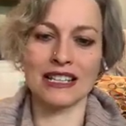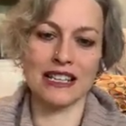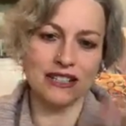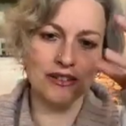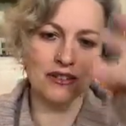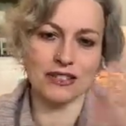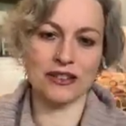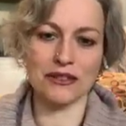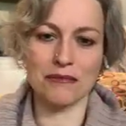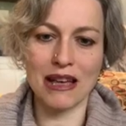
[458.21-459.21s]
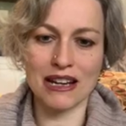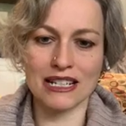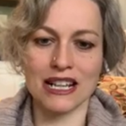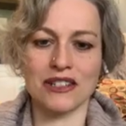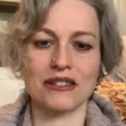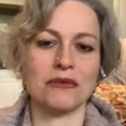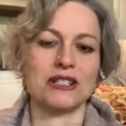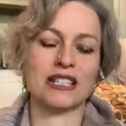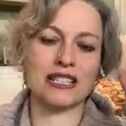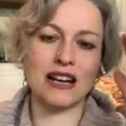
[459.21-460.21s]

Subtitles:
it turns into meditation, which is an